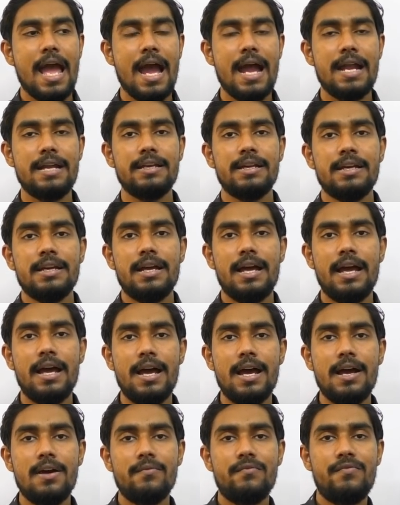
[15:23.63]

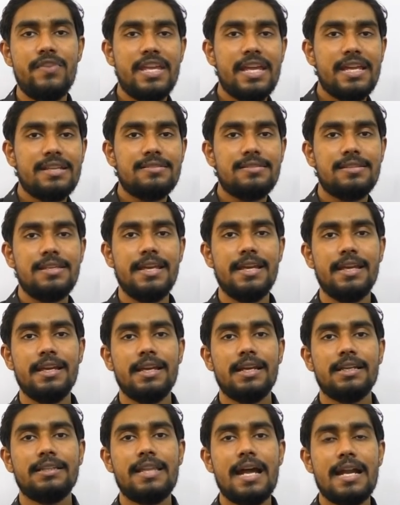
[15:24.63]
and we can
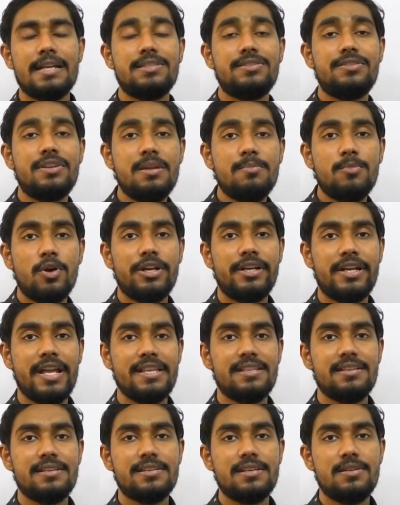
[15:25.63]
see that
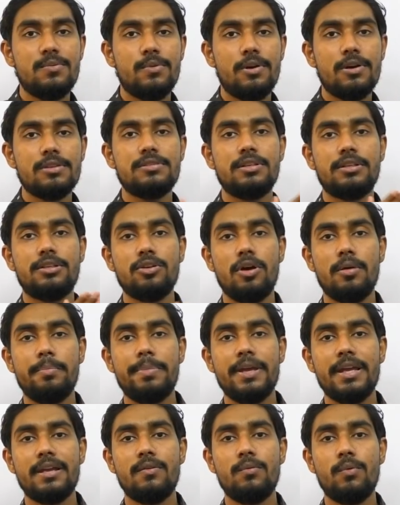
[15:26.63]
demonetization was the
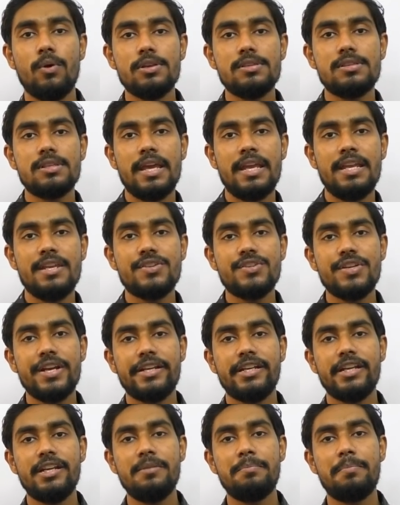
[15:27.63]
topic was
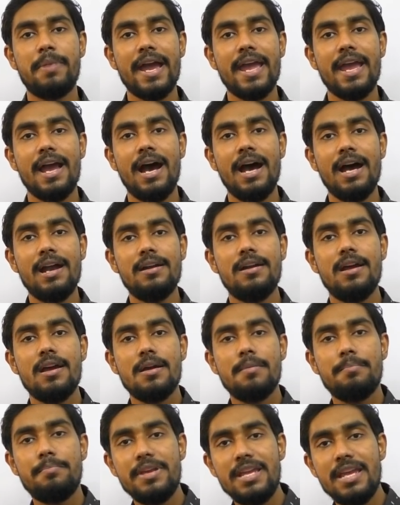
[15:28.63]
initiated by our
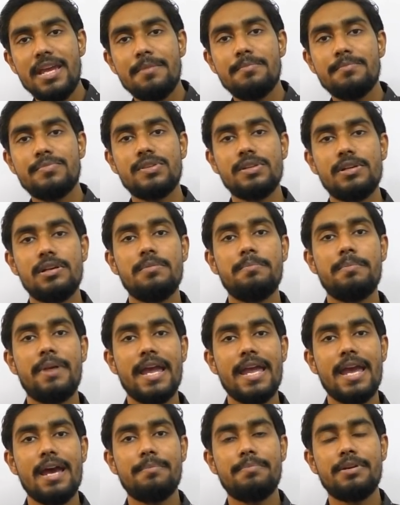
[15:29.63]
PM sir,
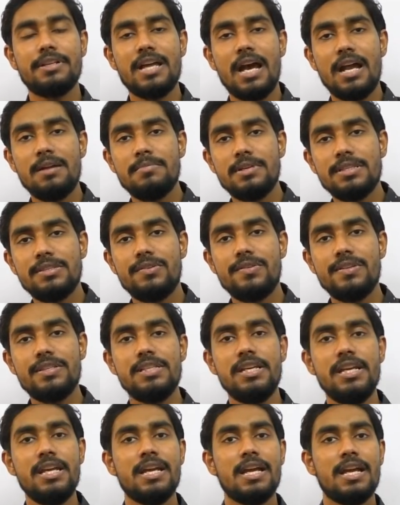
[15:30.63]
by our Pradhan Mantri
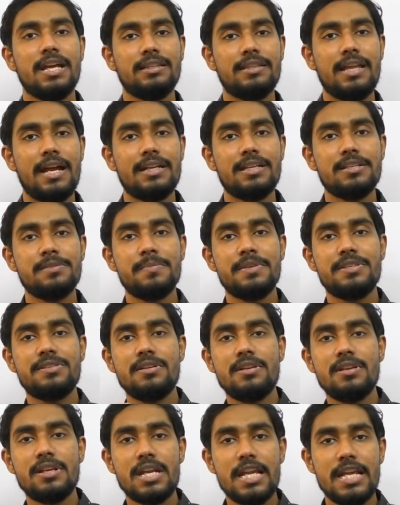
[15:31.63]
ji, that is
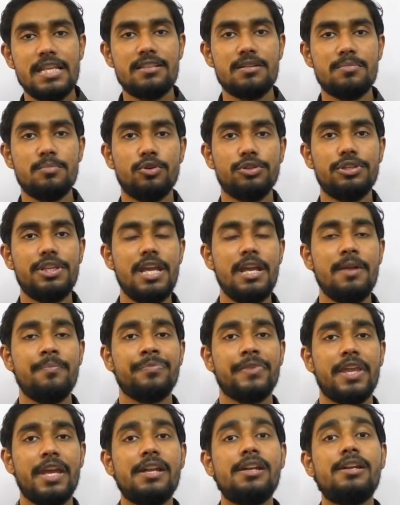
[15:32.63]
Mr. Narendra
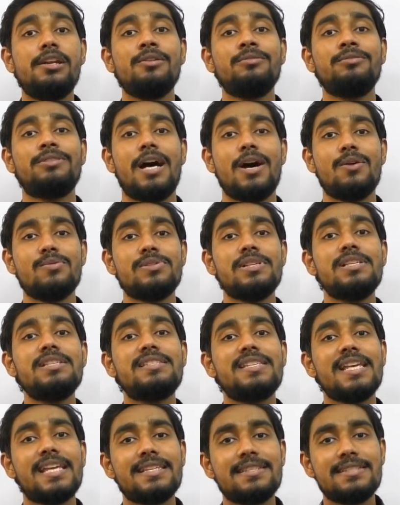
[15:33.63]
Modi in
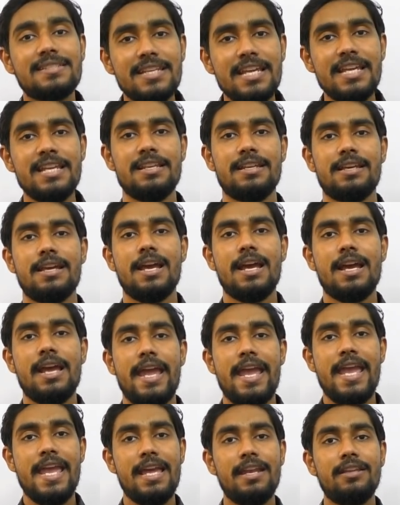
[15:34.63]
2016.
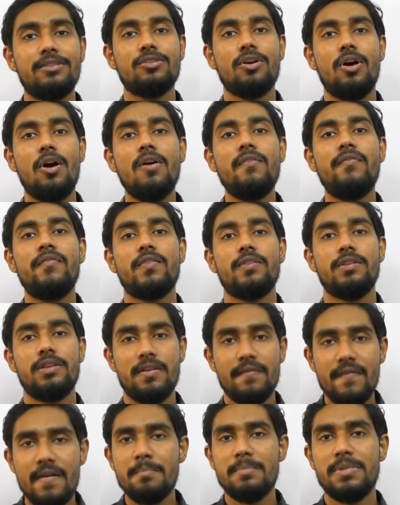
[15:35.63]
8th of
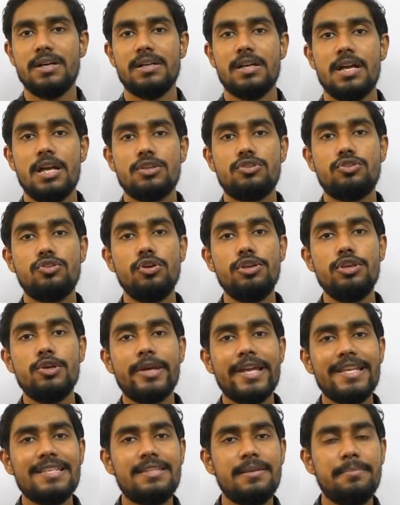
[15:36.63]
November. So
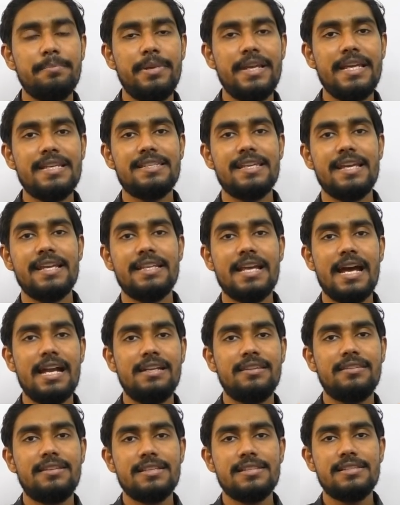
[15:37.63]
you can simply say
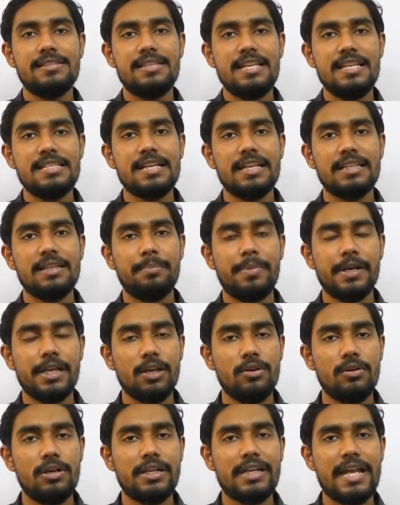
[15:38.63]
that these are the
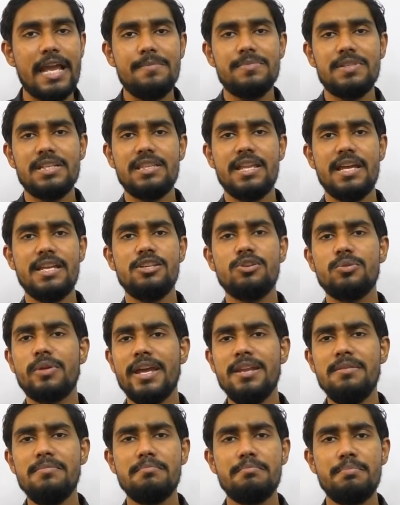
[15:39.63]
particular times, and then you
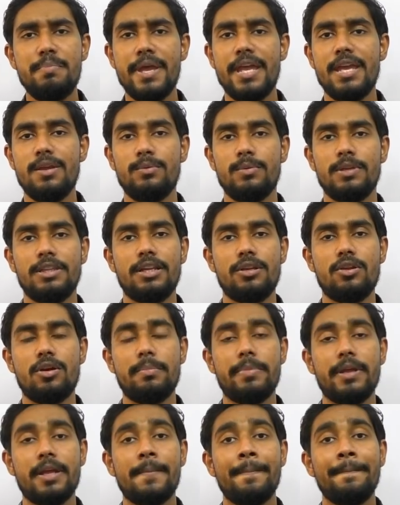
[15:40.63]
can begin with the
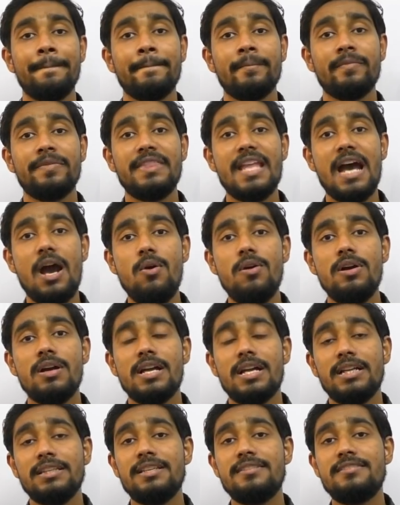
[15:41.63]
topic.
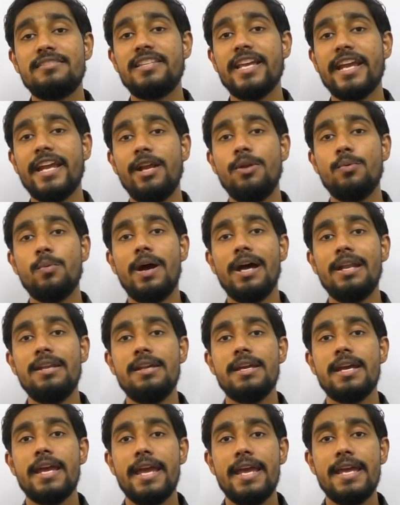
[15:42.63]
Now the second
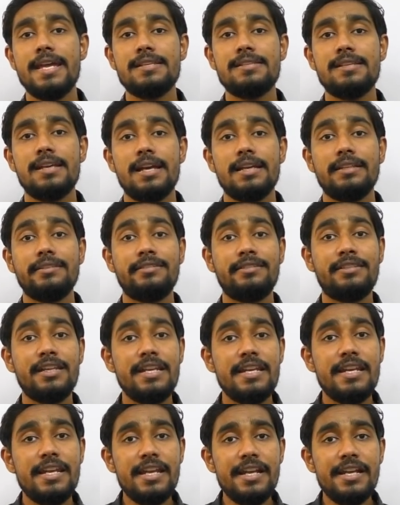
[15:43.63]
one is
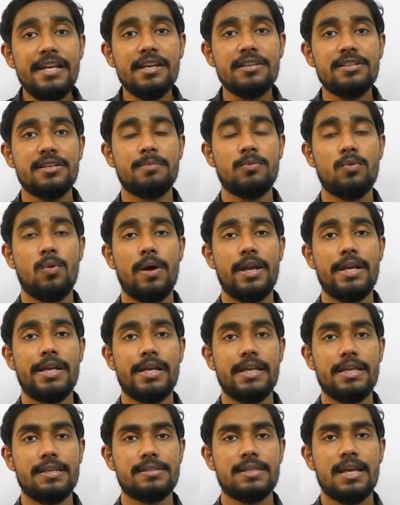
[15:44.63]
the leadership
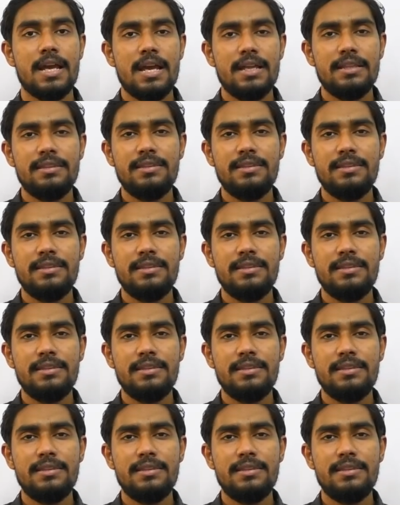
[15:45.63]
qualities.